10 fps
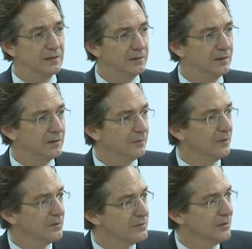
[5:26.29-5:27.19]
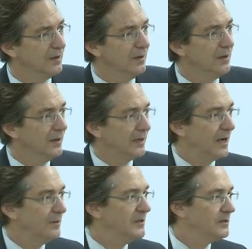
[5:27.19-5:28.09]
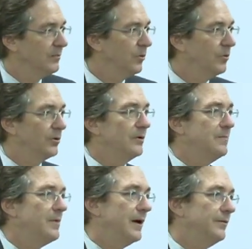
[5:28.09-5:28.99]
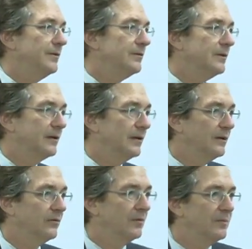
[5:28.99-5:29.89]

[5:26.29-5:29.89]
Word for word: And then you think, well, there's got to be some order and method to this.